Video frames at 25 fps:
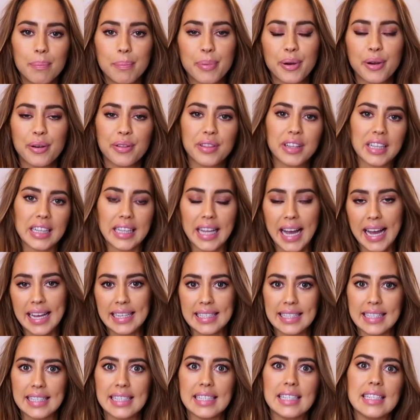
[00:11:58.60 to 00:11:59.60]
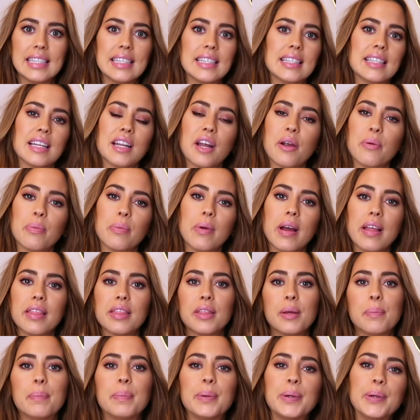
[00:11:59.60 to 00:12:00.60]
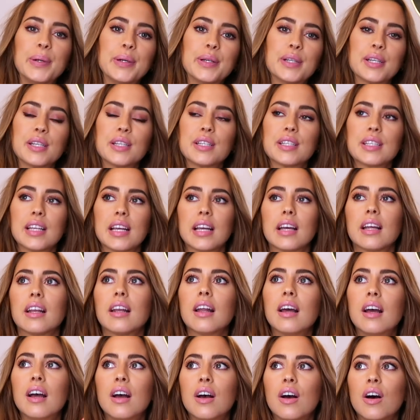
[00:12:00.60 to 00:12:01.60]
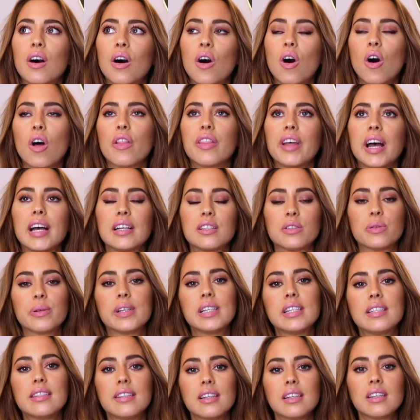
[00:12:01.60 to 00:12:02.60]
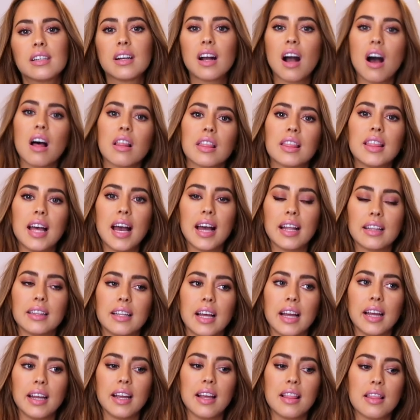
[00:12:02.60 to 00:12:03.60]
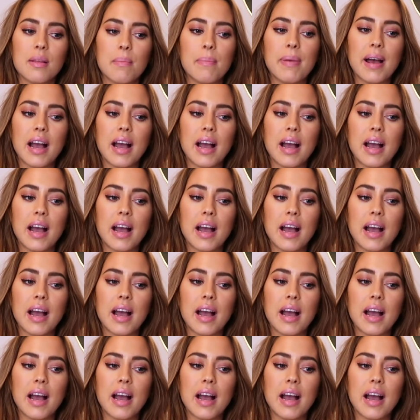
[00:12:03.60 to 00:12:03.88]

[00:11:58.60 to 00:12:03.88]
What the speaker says: birth classes and I read the books and all that, so I still got that like in the